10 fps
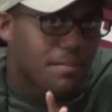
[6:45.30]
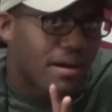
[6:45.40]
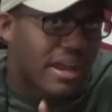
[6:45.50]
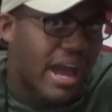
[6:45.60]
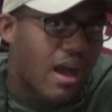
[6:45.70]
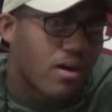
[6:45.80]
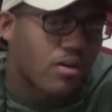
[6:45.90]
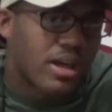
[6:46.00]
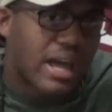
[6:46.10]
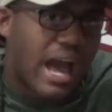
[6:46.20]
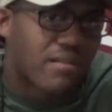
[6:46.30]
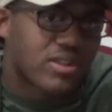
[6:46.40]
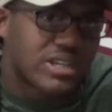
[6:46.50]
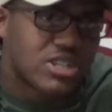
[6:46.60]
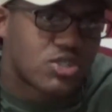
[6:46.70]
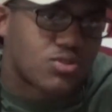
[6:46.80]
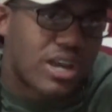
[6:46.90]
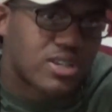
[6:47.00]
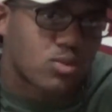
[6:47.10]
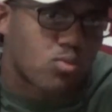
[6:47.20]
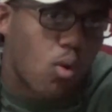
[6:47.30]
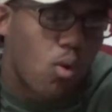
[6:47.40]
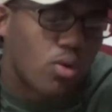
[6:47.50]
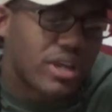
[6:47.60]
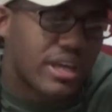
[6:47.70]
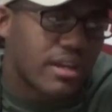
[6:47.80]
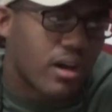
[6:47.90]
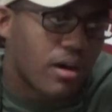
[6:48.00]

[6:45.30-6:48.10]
about how African history has a role in